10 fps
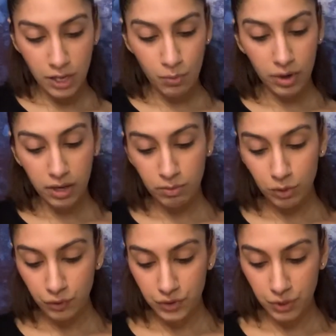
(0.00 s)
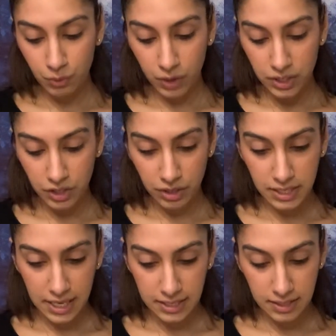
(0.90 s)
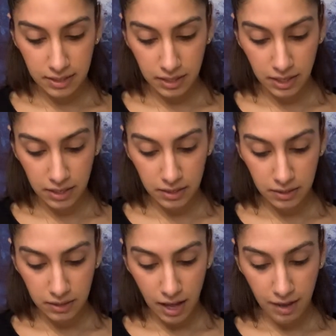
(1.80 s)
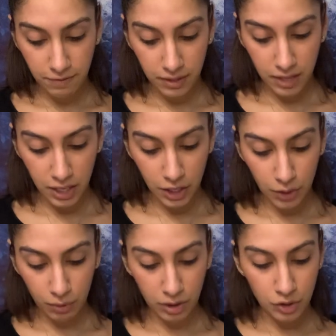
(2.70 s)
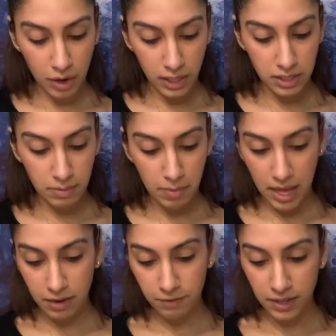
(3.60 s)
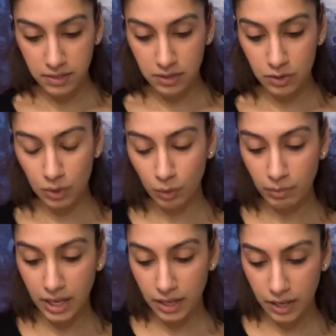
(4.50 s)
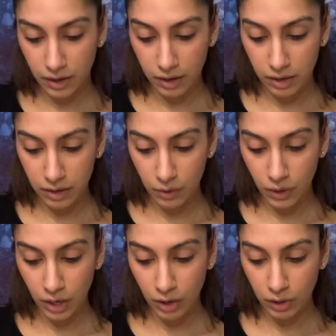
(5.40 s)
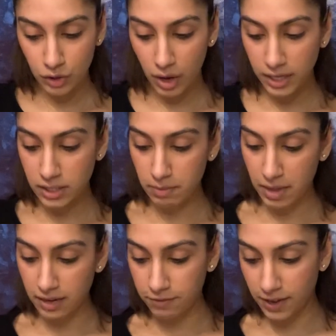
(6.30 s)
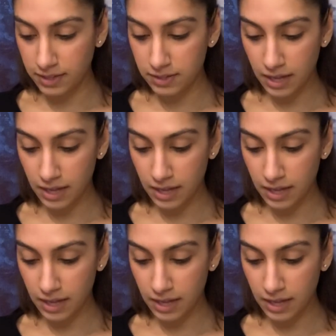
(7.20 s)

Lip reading: want to move towards your destiny. I feel like you are trying to manifest a soulmate here, or you're trying to manifest